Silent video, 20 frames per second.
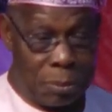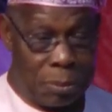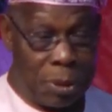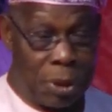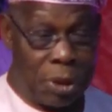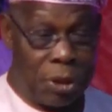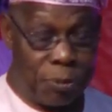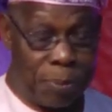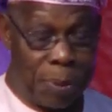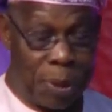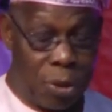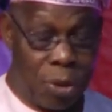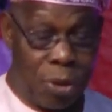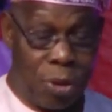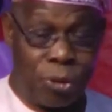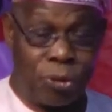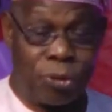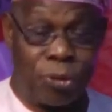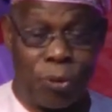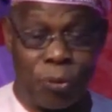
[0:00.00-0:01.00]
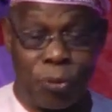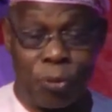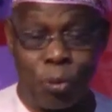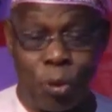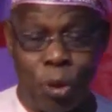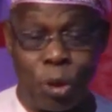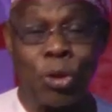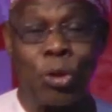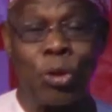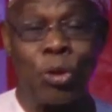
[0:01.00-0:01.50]
It's because of
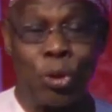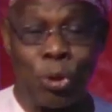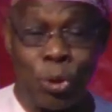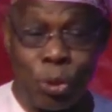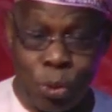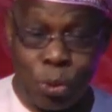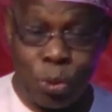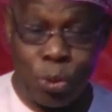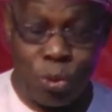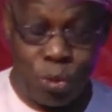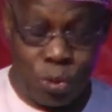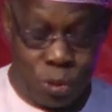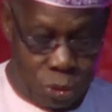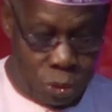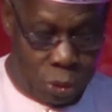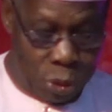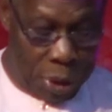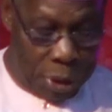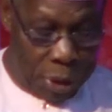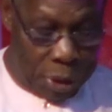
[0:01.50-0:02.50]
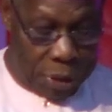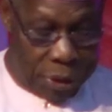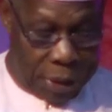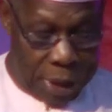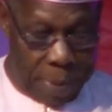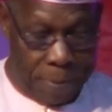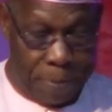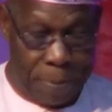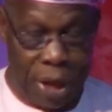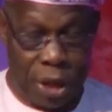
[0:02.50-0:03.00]
what you
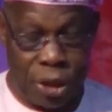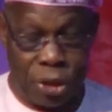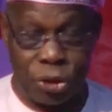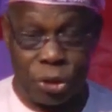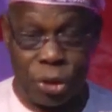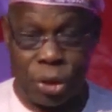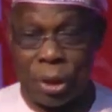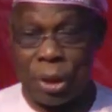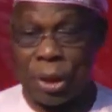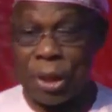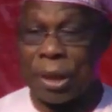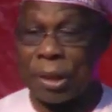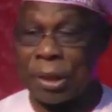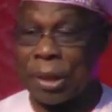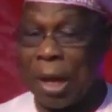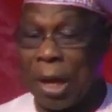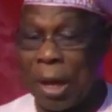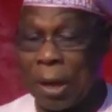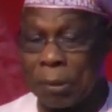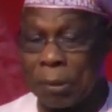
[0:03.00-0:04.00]
then mentioned later.